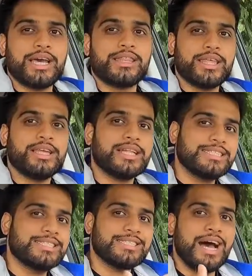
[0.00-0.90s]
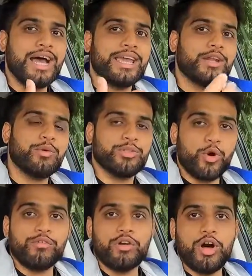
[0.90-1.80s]
I think that's a tie-in with
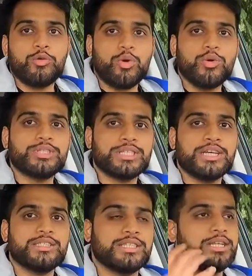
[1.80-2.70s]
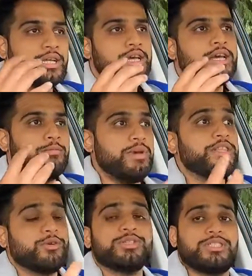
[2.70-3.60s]
overall Rogue sales and
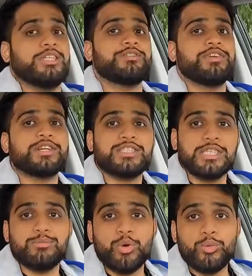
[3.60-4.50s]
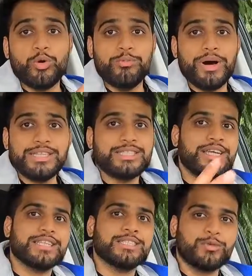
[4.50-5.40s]
make those sales figures seem more robust
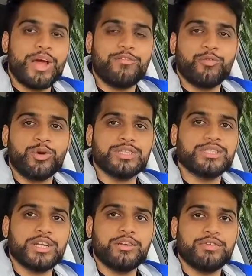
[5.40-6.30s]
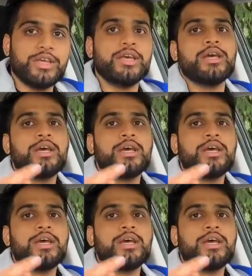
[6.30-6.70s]
against the RAV4 and CR-V.